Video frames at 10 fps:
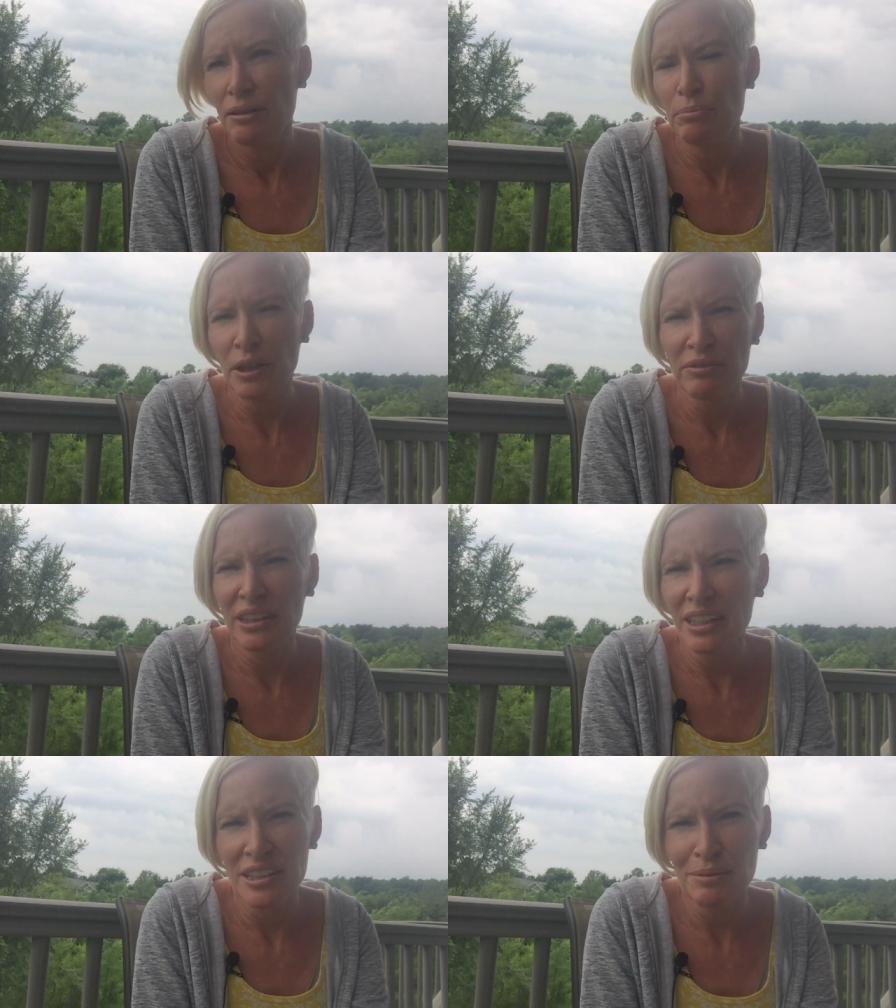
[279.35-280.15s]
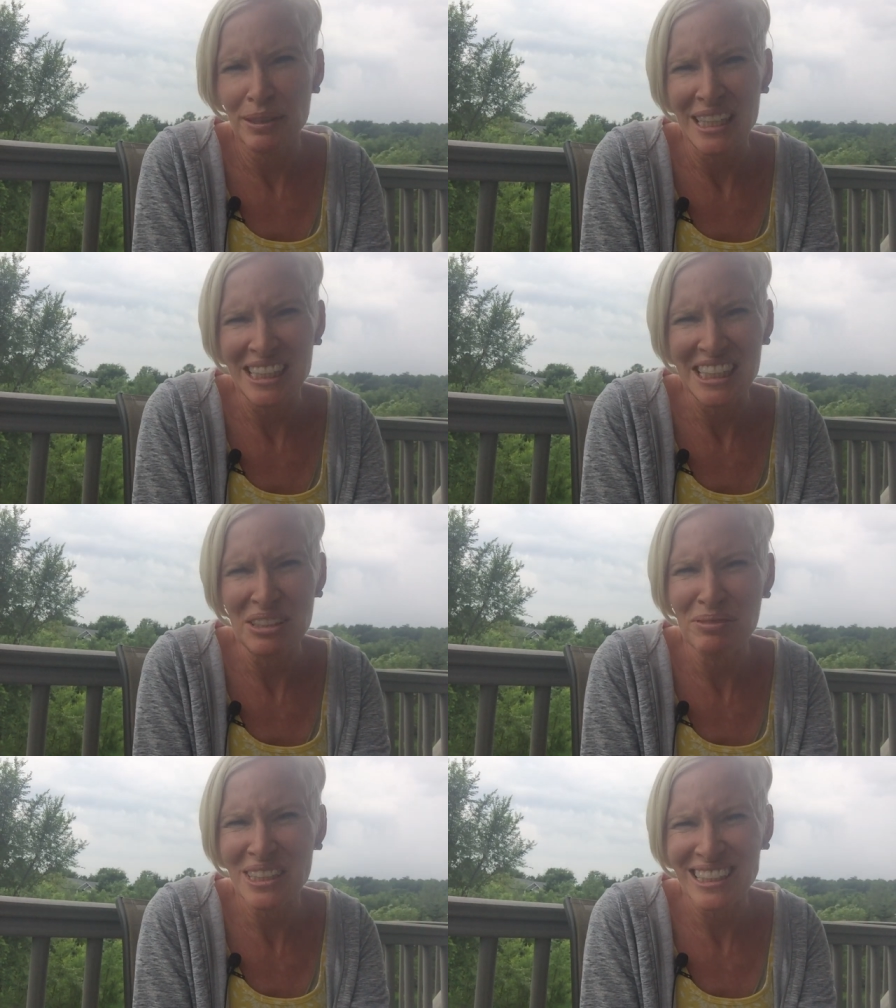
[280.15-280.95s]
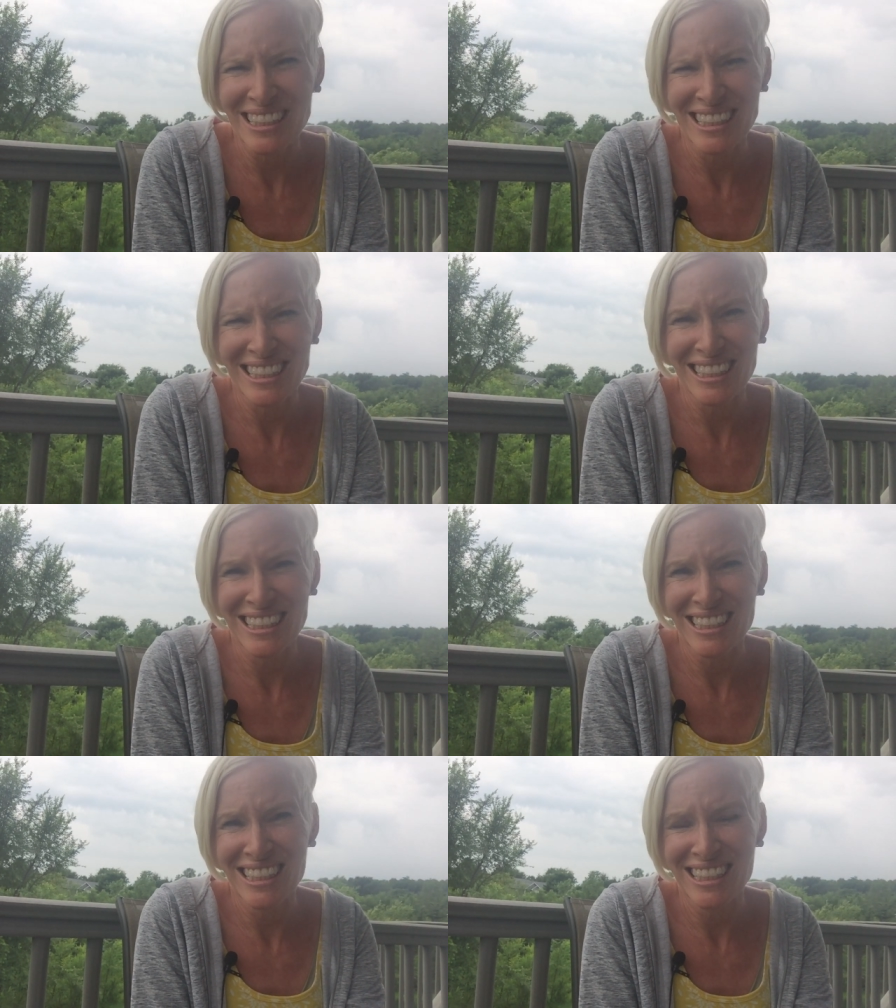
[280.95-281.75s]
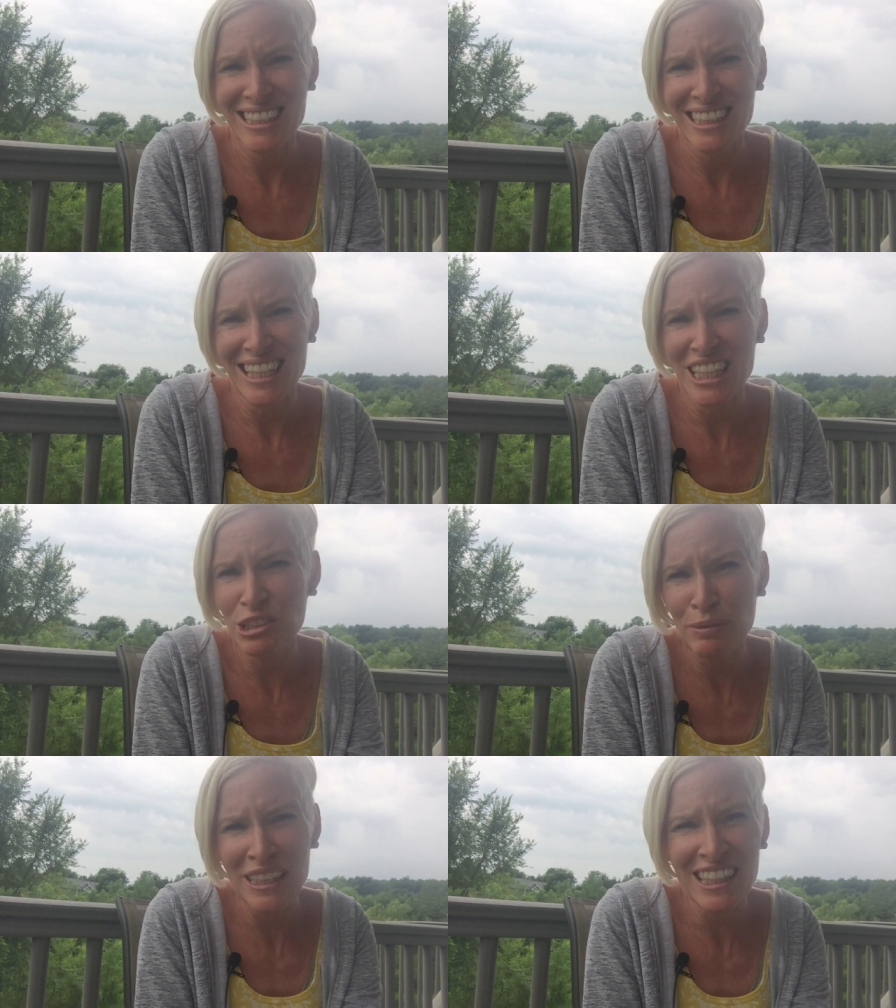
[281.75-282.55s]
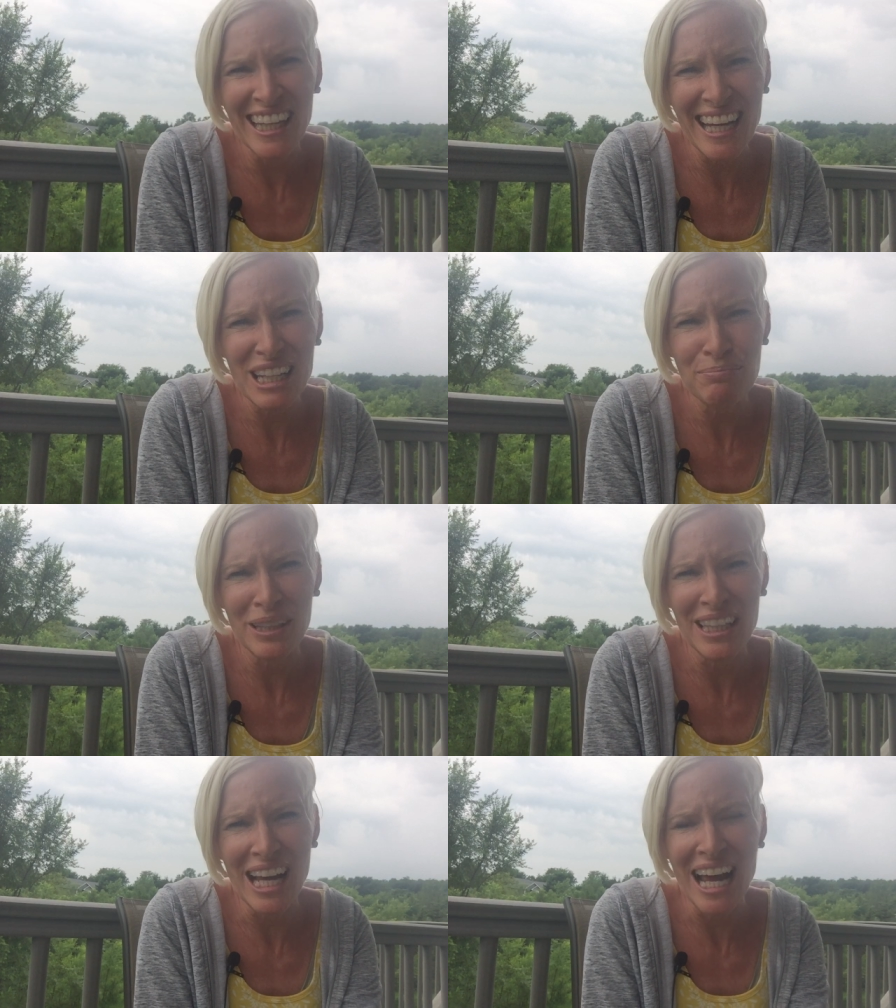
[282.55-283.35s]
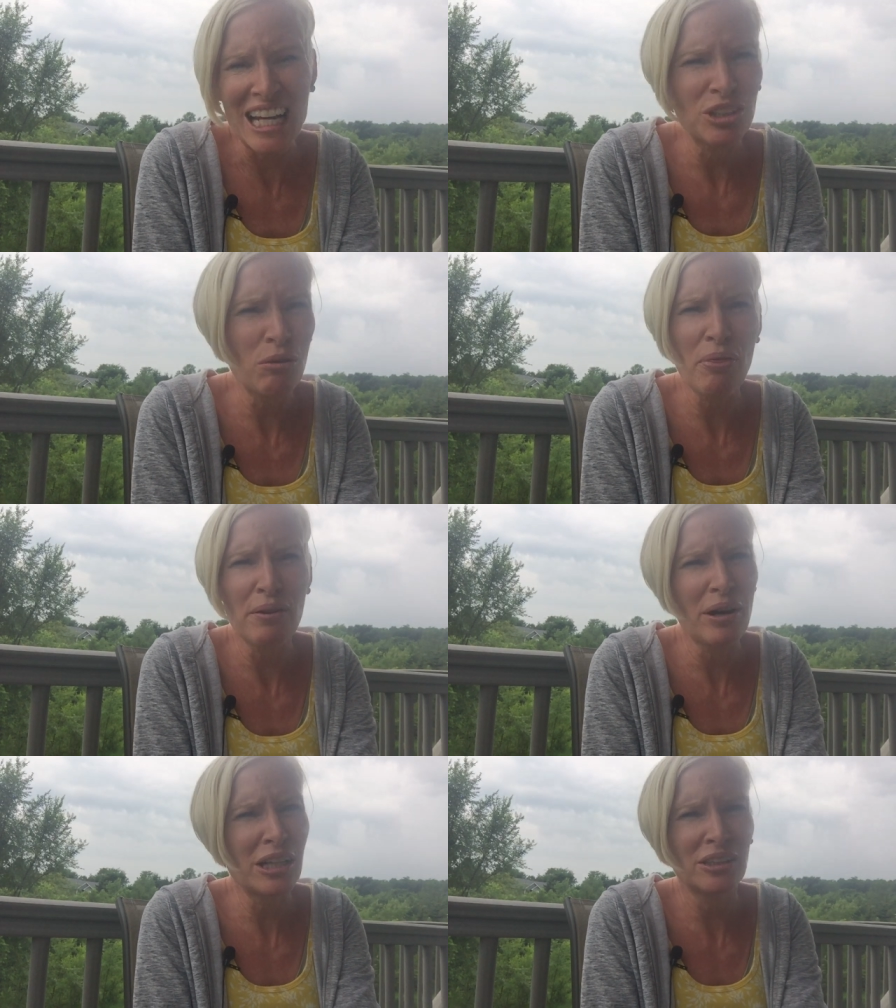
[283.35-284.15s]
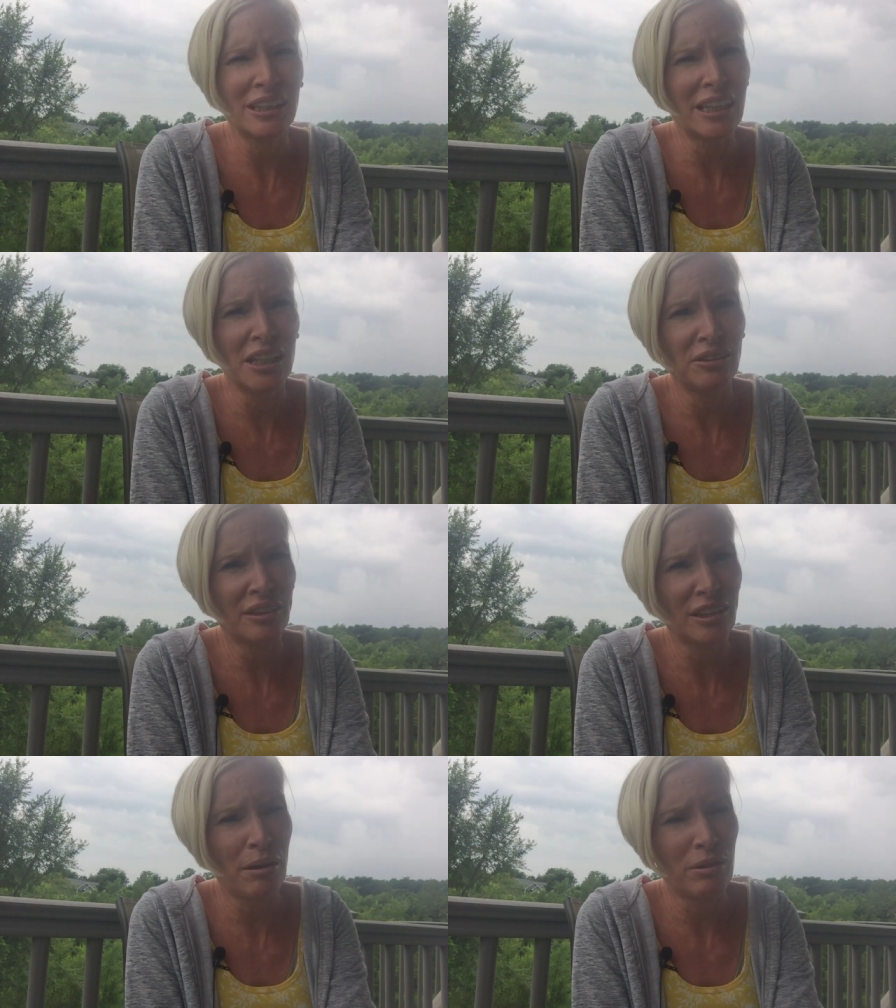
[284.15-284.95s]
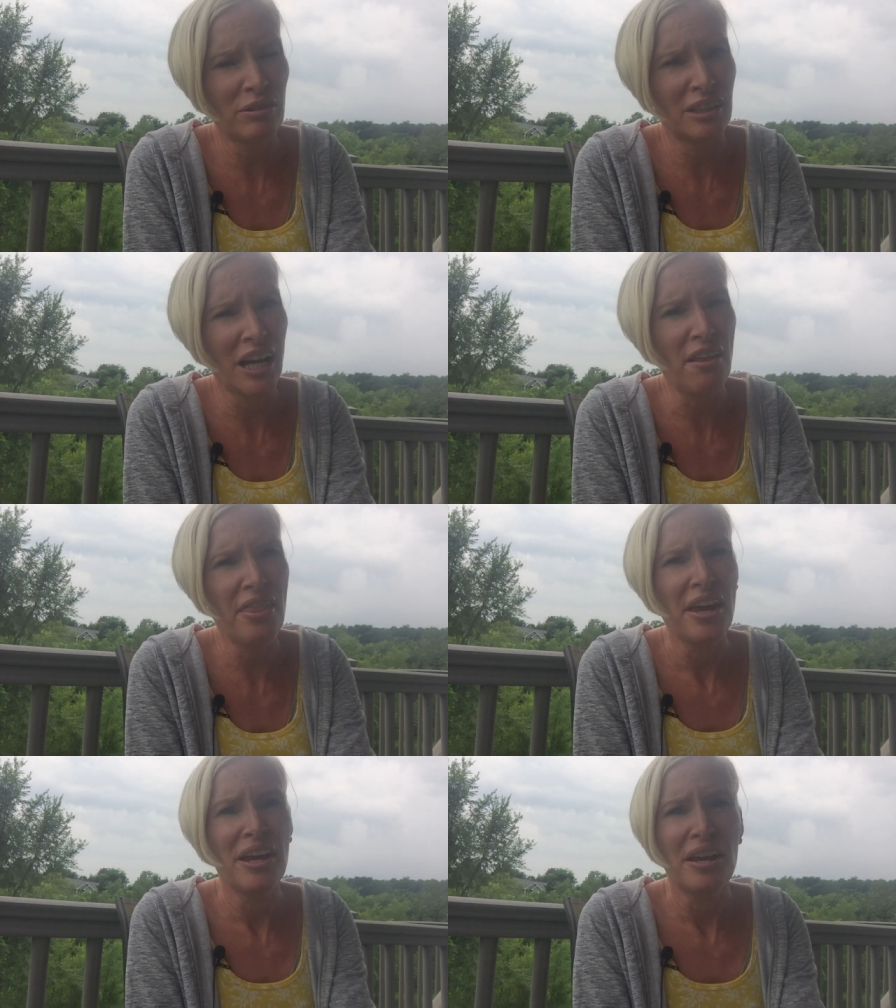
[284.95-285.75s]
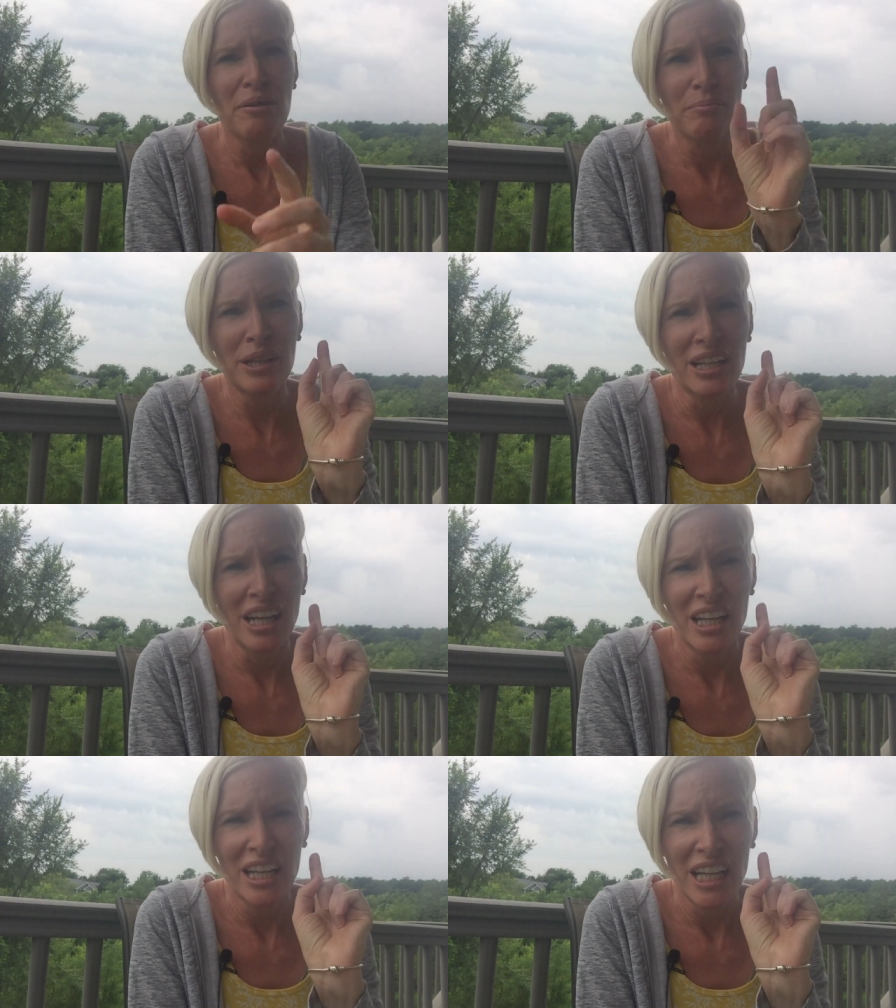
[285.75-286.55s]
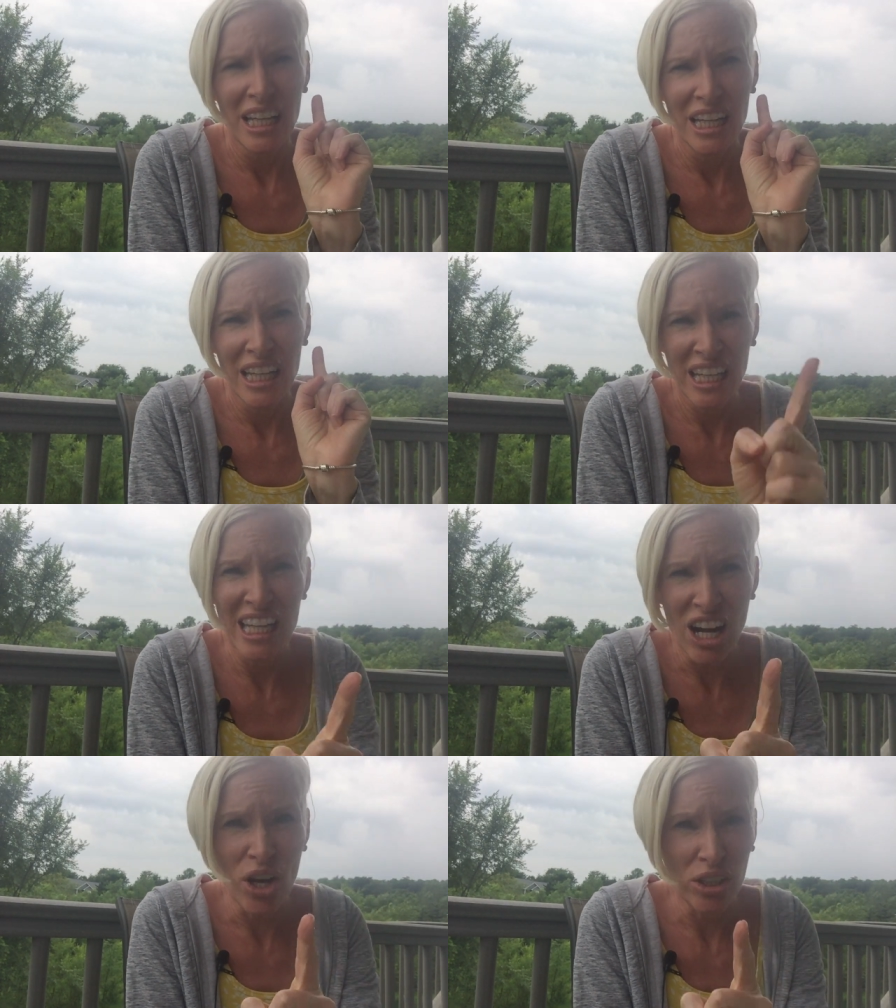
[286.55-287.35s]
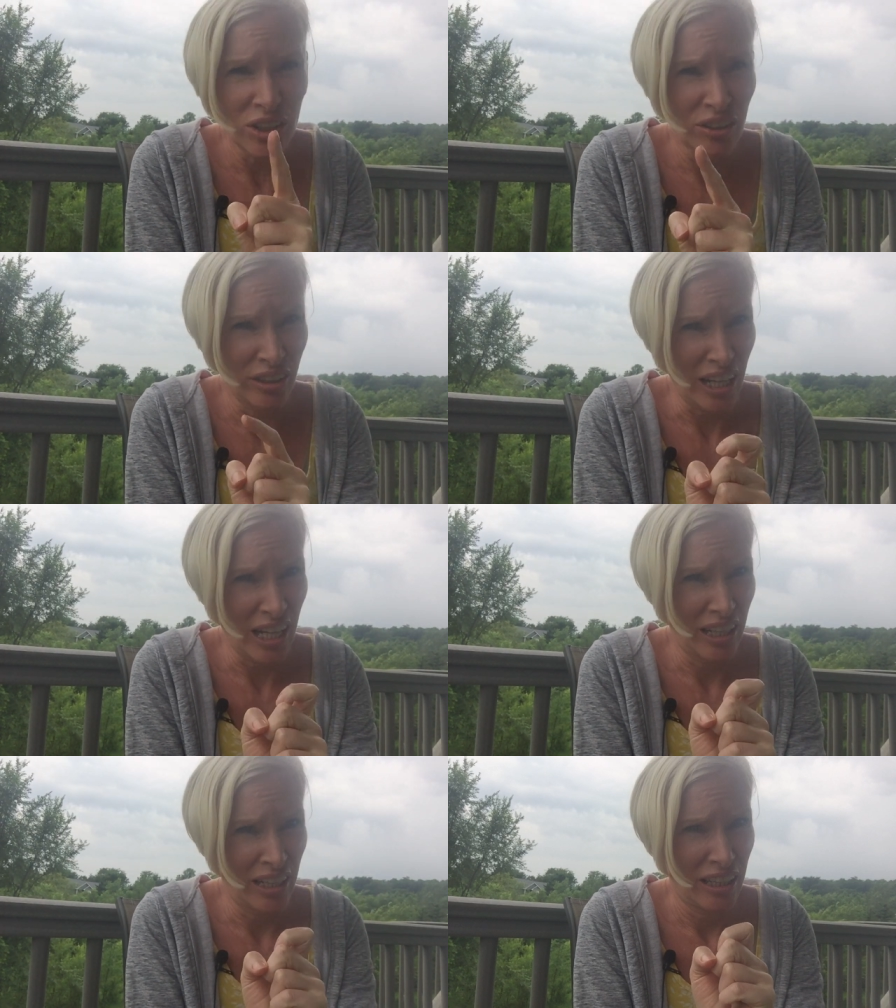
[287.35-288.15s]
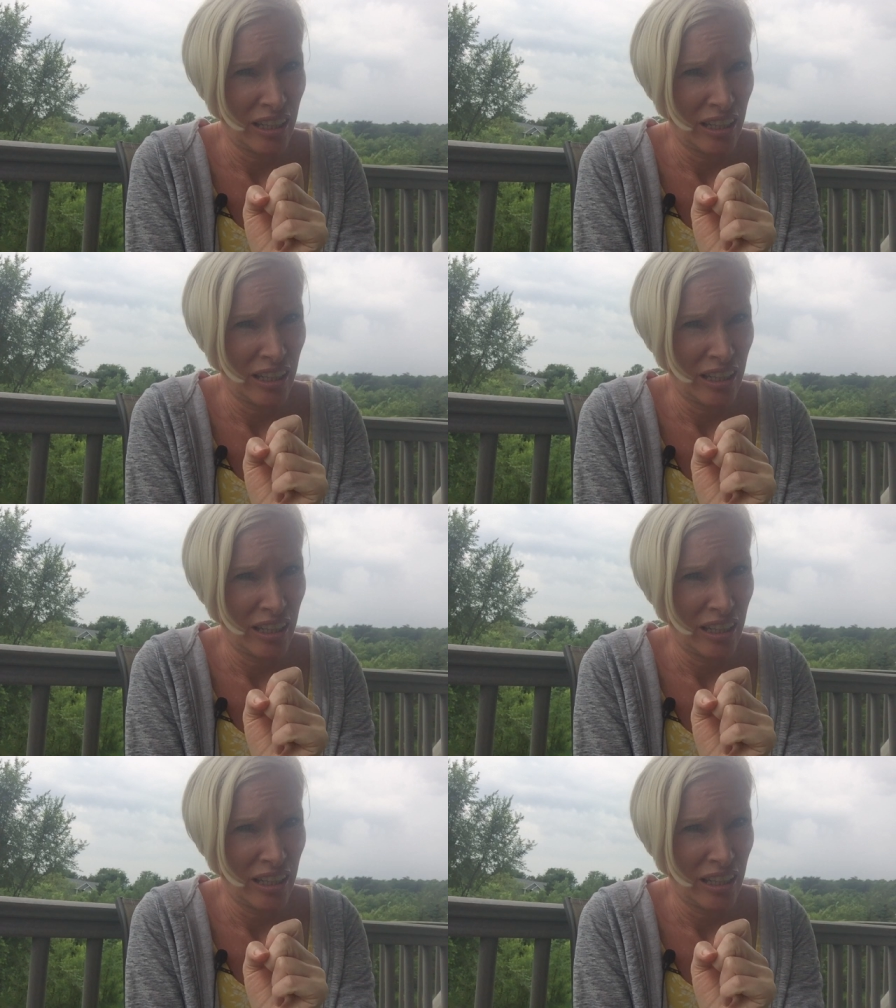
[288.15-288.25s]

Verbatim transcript: boyfriend, husband, he seems husband like, but not, I don't know if they were actually together at the time of her death, but he also died.